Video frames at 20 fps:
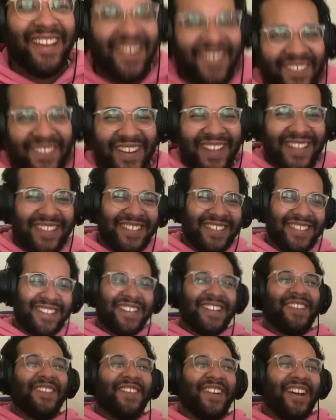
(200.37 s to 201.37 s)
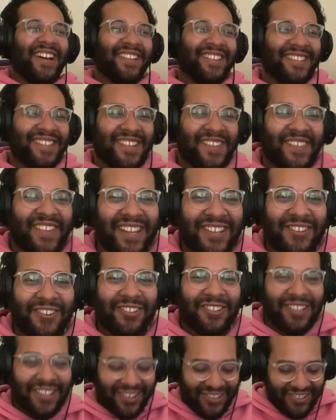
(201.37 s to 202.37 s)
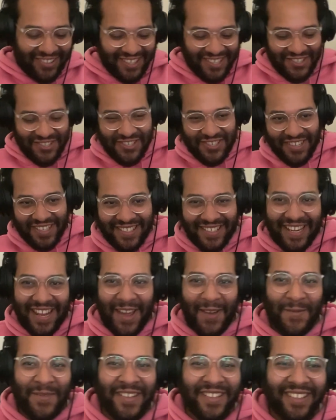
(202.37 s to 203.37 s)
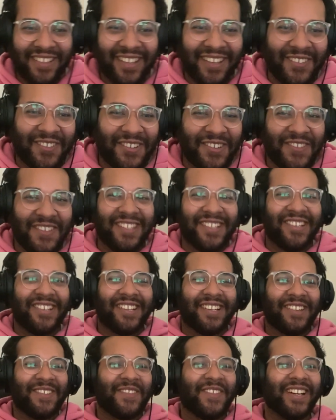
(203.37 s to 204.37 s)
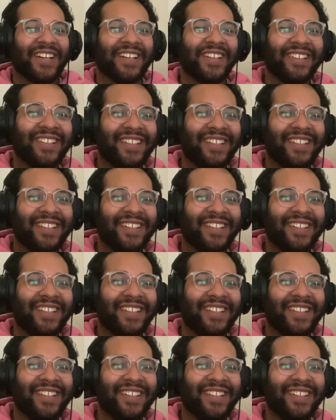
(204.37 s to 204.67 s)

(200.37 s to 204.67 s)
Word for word: wait, she's thinking about something that literally just happened? Like, what are we talking about?